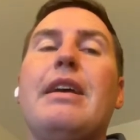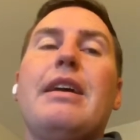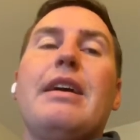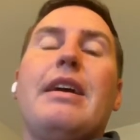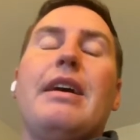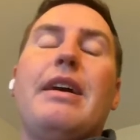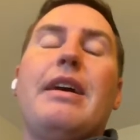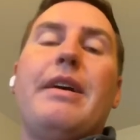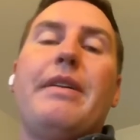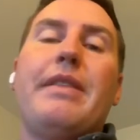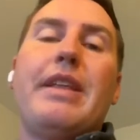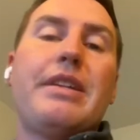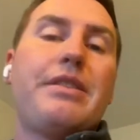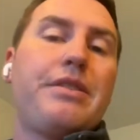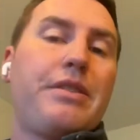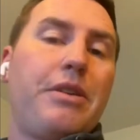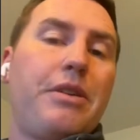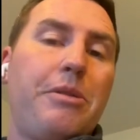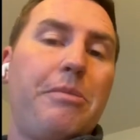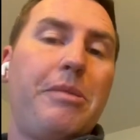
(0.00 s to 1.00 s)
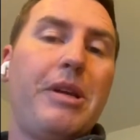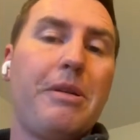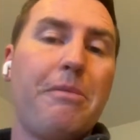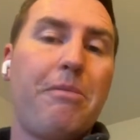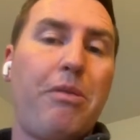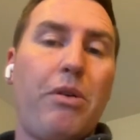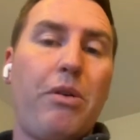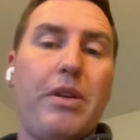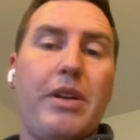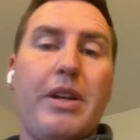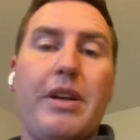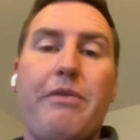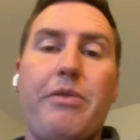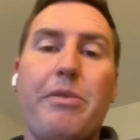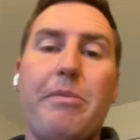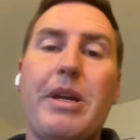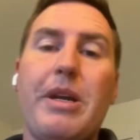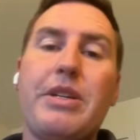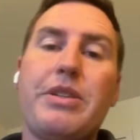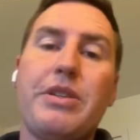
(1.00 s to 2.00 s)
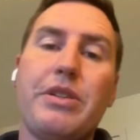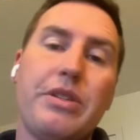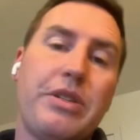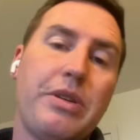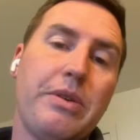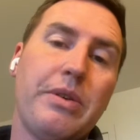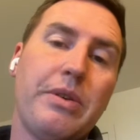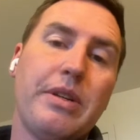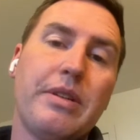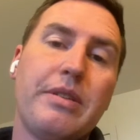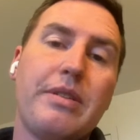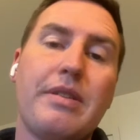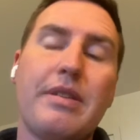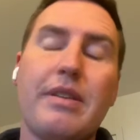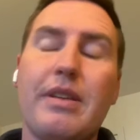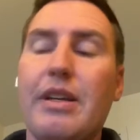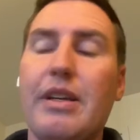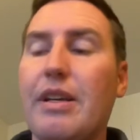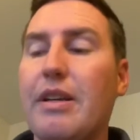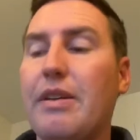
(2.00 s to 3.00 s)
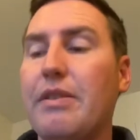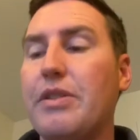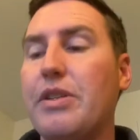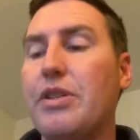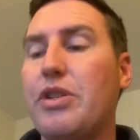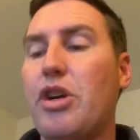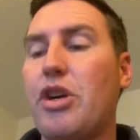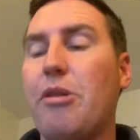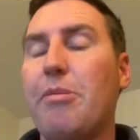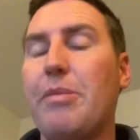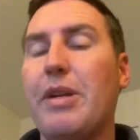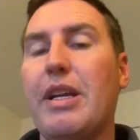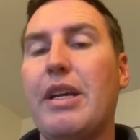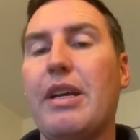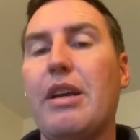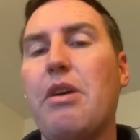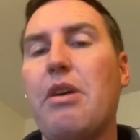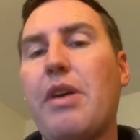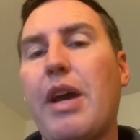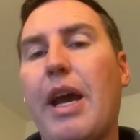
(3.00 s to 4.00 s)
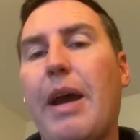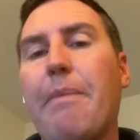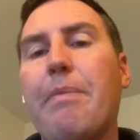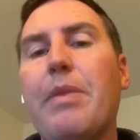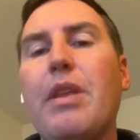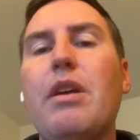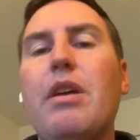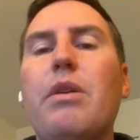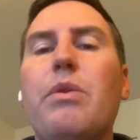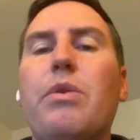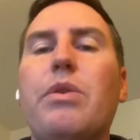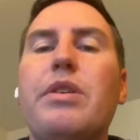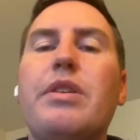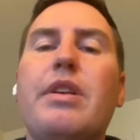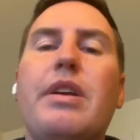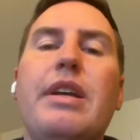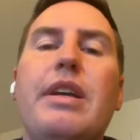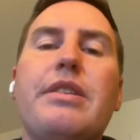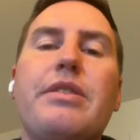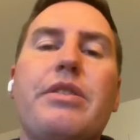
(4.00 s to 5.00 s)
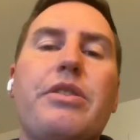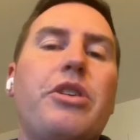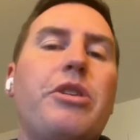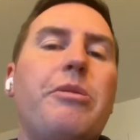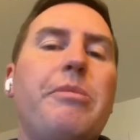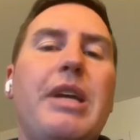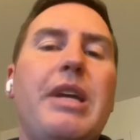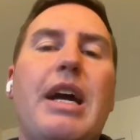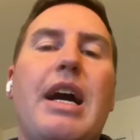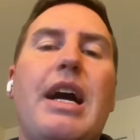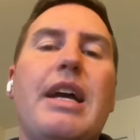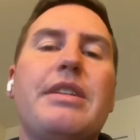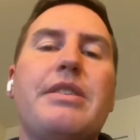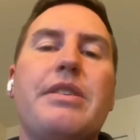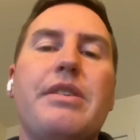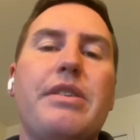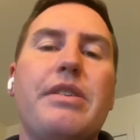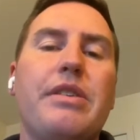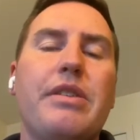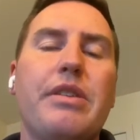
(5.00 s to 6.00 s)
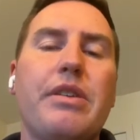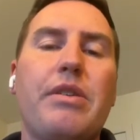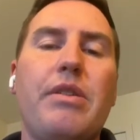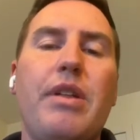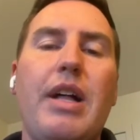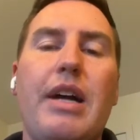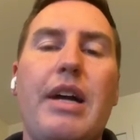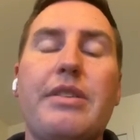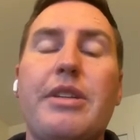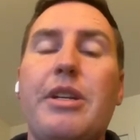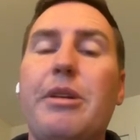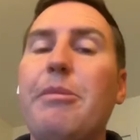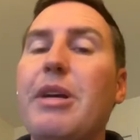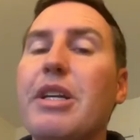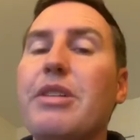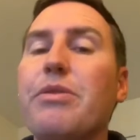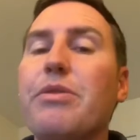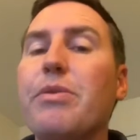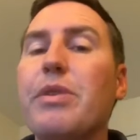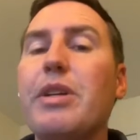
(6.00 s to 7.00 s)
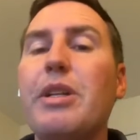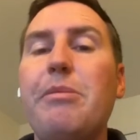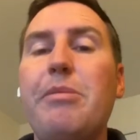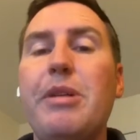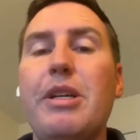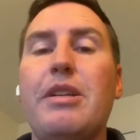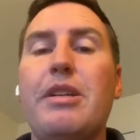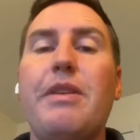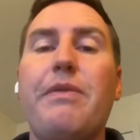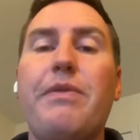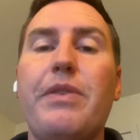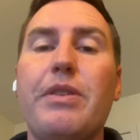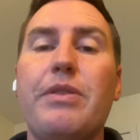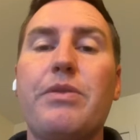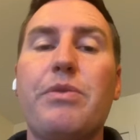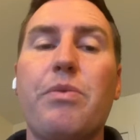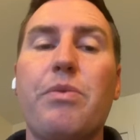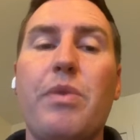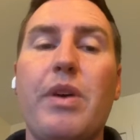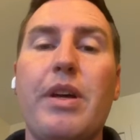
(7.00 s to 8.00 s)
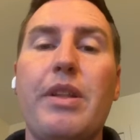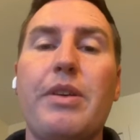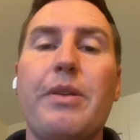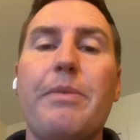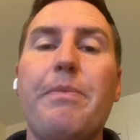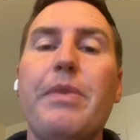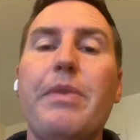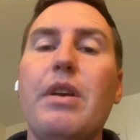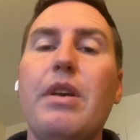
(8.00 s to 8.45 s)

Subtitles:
that's going to be important information to us, determining, okay, well, is there going to be icing in the clouds? And it makes a really big difference whether,